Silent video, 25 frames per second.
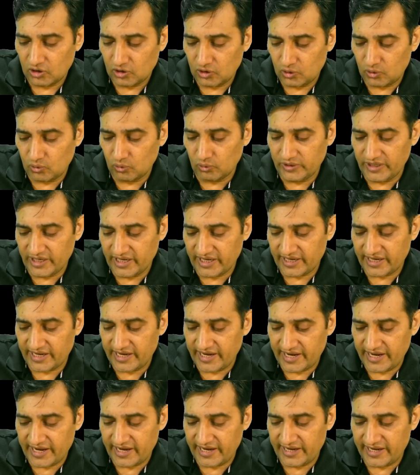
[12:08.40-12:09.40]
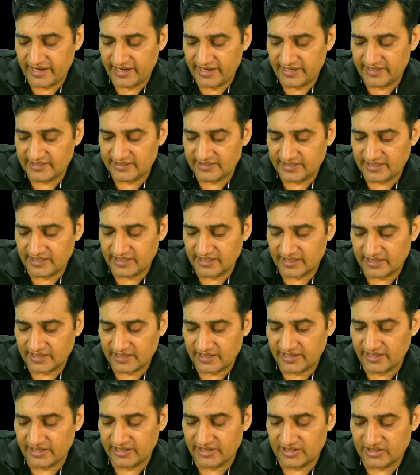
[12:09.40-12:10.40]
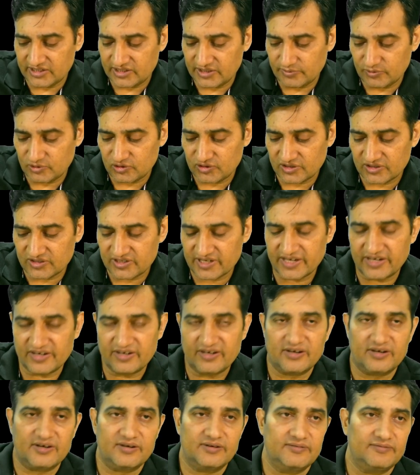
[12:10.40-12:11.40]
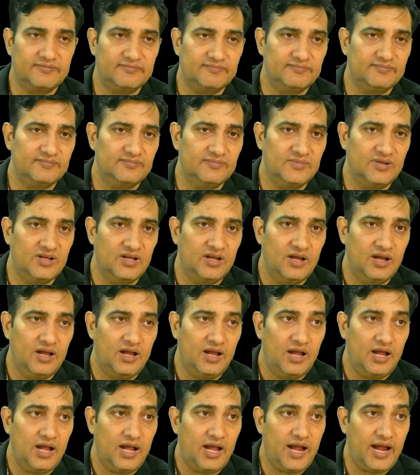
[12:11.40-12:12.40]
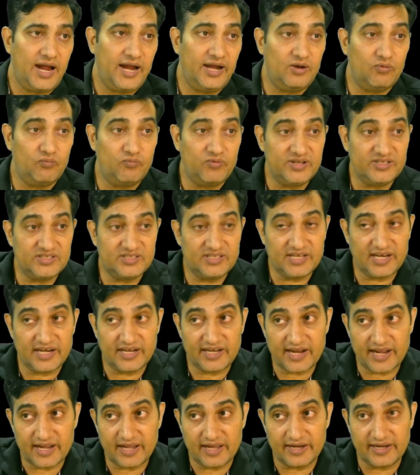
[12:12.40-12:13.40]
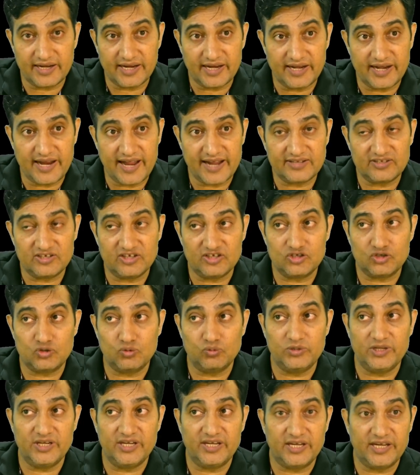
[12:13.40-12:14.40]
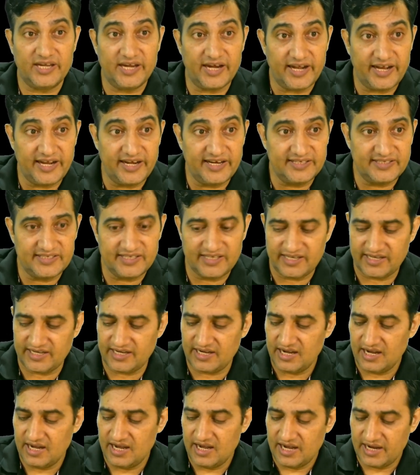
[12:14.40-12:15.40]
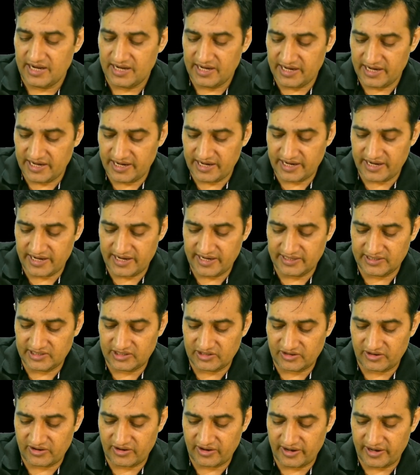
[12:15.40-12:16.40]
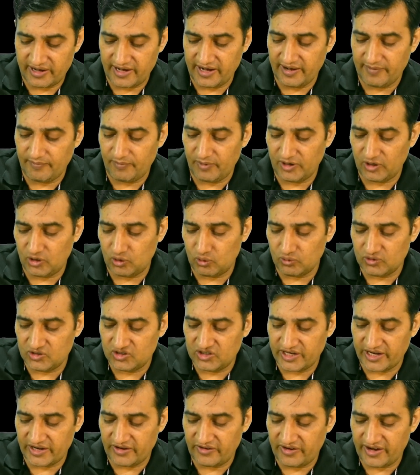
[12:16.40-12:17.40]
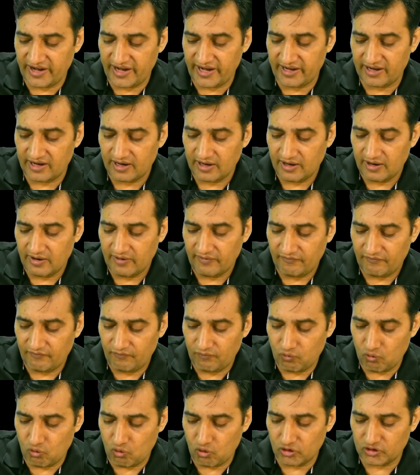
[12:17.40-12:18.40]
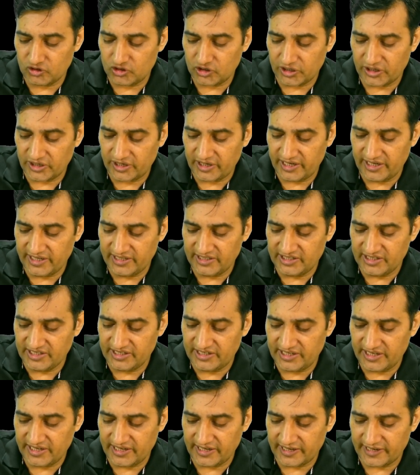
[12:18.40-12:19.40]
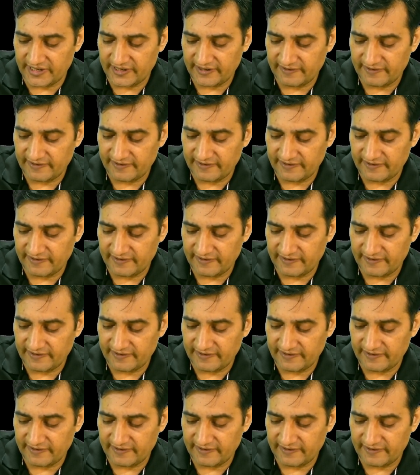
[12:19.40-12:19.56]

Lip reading: to the KDC, key distribution center, and once the attacker gain access to the KDC, he is able to generate forged TGT.